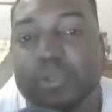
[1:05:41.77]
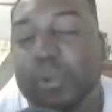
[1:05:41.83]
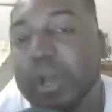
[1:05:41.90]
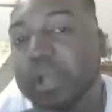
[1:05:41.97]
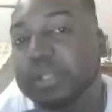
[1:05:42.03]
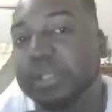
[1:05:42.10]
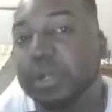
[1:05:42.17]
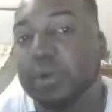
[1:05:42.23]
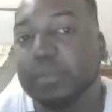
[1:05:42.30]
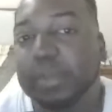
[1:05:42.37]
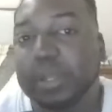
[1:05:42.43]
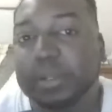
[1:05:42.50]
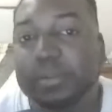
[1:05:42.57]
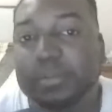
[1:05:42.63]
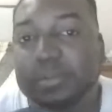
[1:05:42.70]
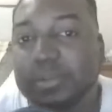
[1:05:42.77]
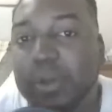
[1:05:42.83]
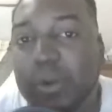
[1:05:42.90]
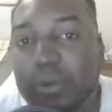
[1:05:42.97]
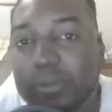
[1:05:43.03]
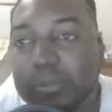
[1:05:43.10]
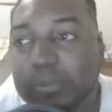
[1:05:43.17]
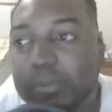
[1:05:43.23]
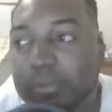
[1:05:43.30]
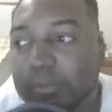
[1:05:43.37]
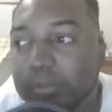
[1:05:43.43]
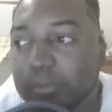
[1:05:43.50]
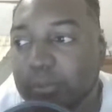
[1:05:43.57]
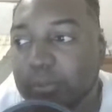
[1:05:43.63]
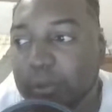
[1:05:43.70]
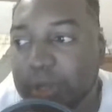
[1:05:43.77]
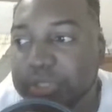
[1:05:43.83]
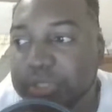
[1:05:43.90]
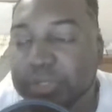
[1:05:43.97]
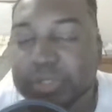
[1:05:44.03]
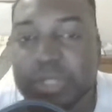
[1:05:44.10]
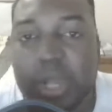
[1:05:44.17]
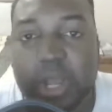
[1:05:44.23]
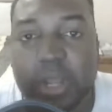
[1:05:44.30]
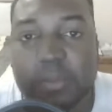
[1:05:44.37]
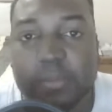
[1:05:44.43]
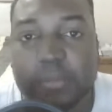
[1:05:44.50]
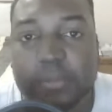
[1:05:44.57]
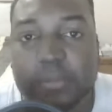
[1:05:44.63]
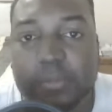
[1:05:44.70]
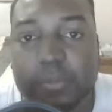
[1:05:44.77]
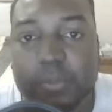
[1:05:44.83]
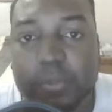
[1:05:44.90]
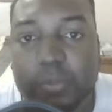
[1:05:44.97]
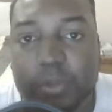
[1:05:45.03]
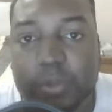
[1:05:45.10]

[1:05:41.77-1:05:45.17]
I tell men, don't waste your time with